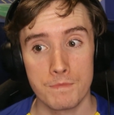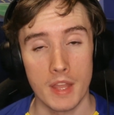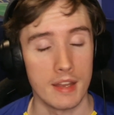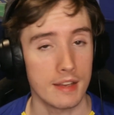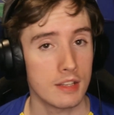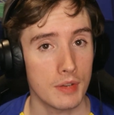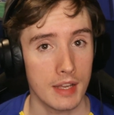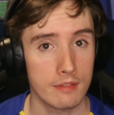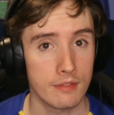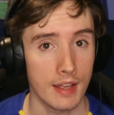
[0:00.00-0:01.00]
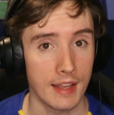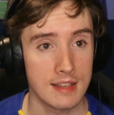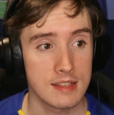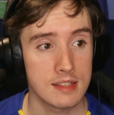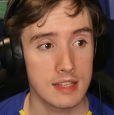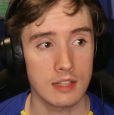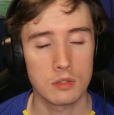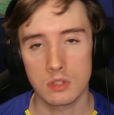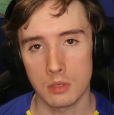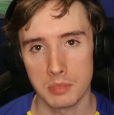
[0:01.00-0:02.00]
I don't have a
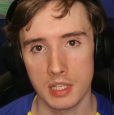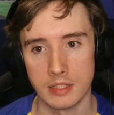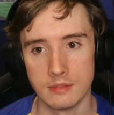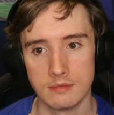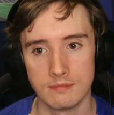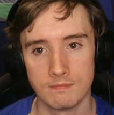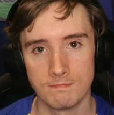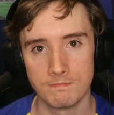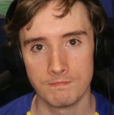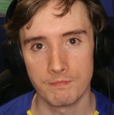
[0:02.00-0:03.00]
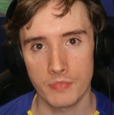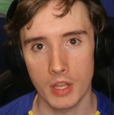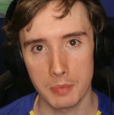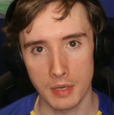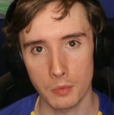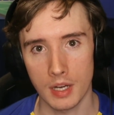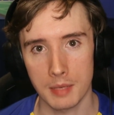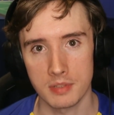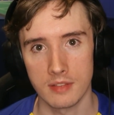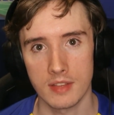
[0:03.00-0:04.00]
single complaint about what
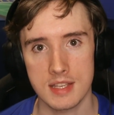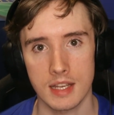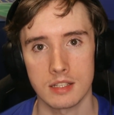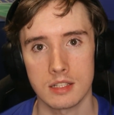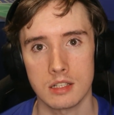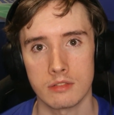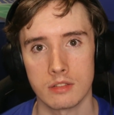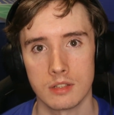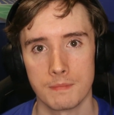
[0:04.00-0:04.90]
happened in that second half.